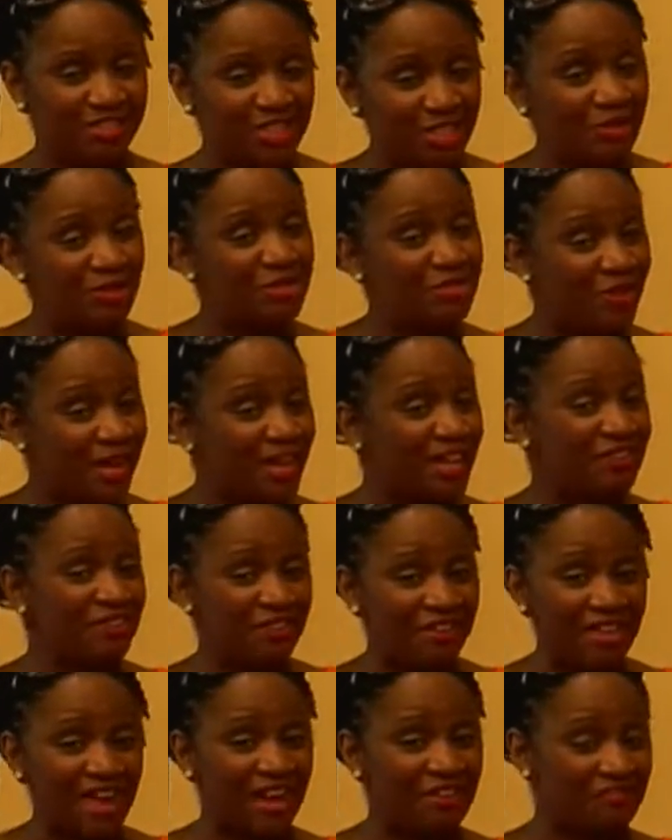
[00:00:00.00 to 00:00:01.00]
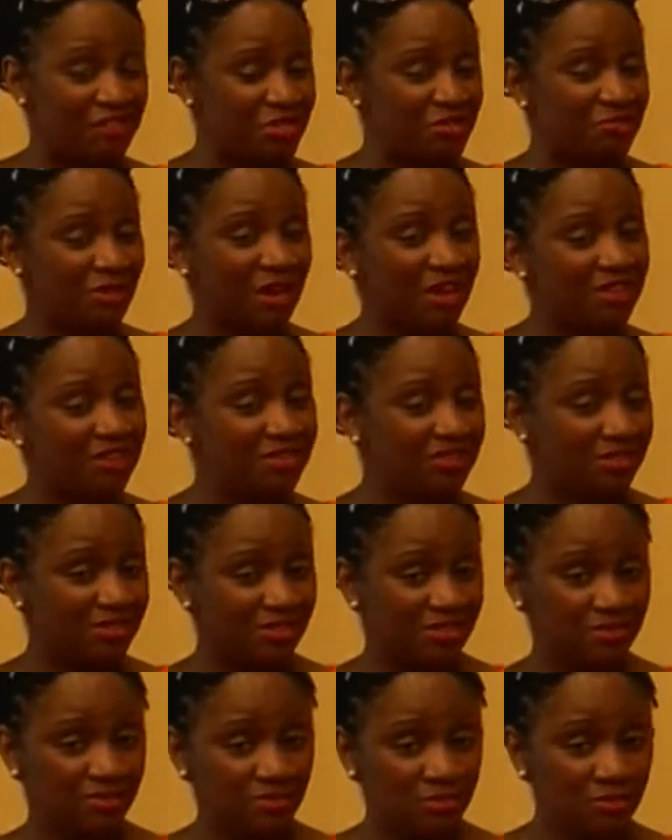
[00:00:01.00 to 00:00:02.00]
She was waiting for that
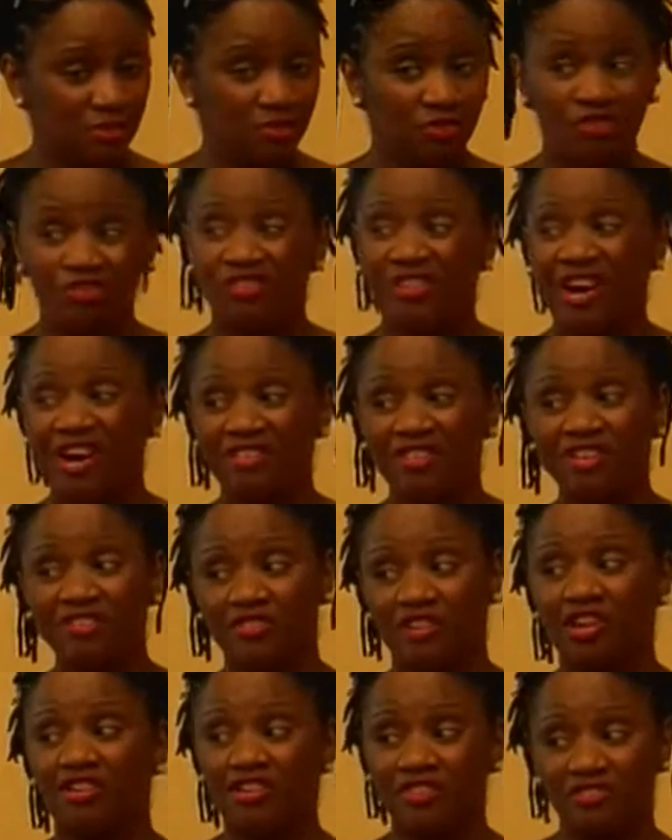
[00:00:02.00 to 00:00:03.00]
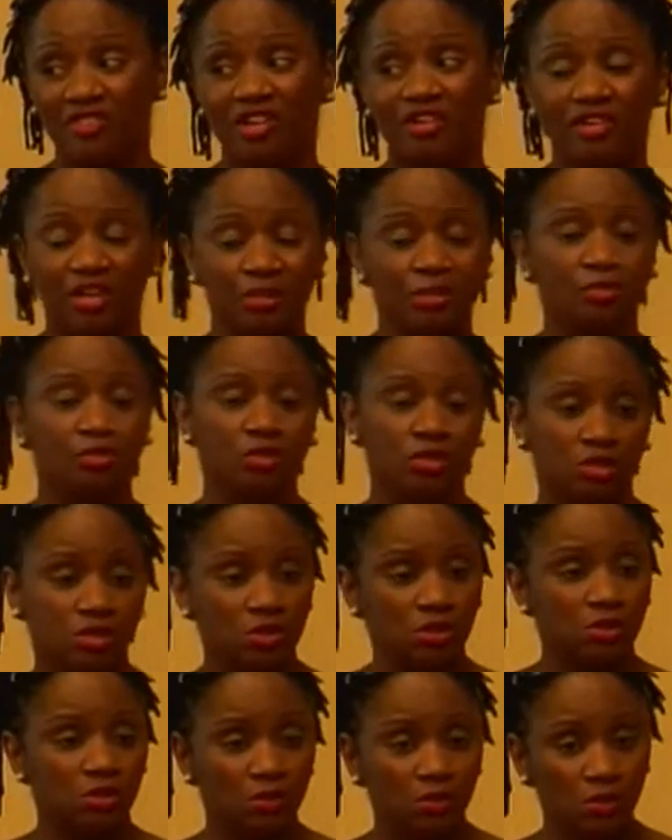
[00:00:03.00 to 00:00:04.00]
response. Very, very, very
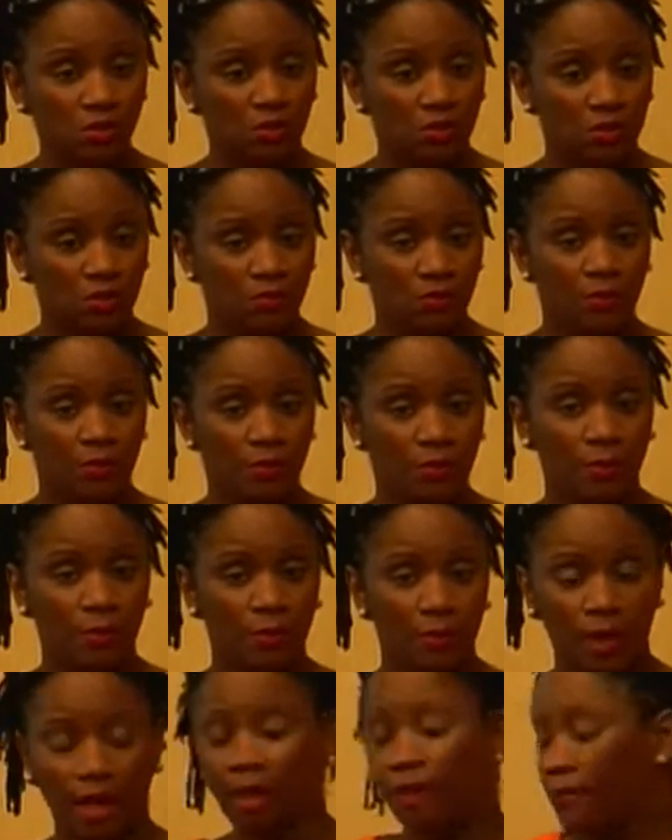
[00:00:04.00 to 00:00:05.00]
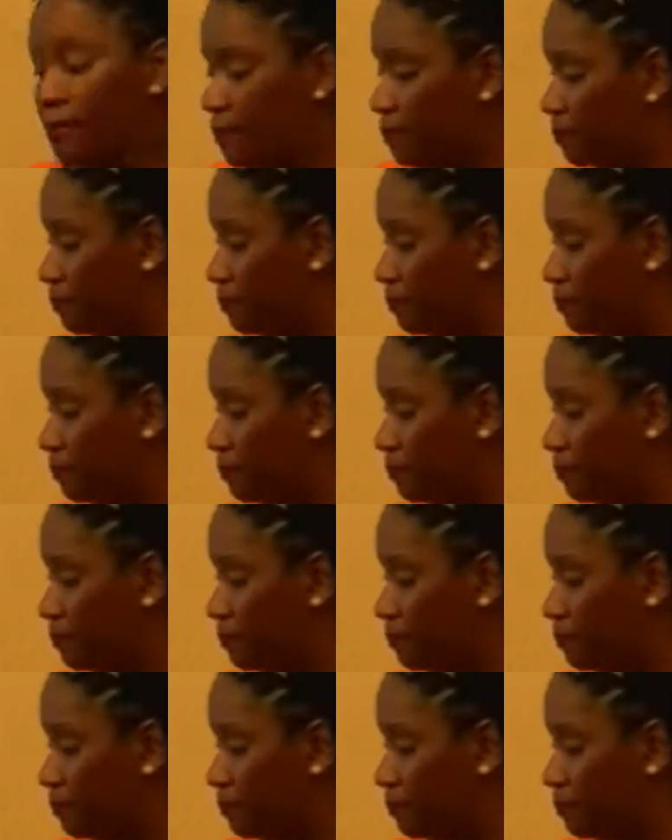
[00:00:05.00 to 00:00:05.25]
important. Okay?